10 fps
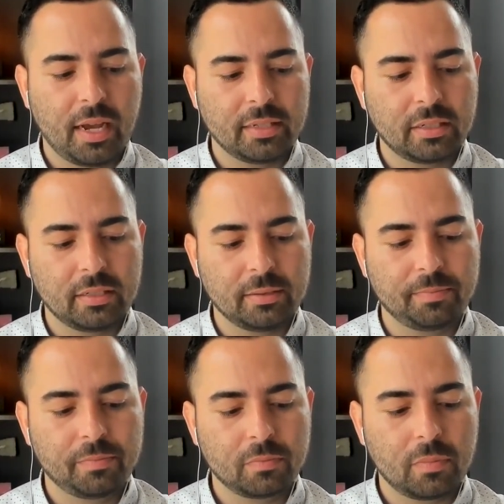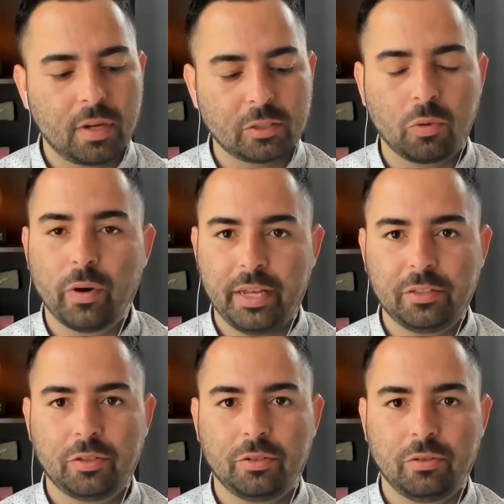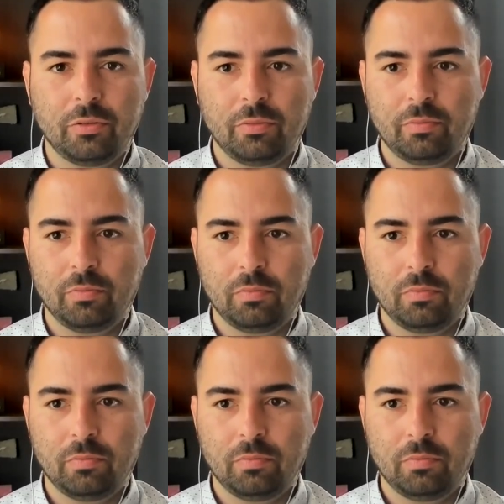as a way to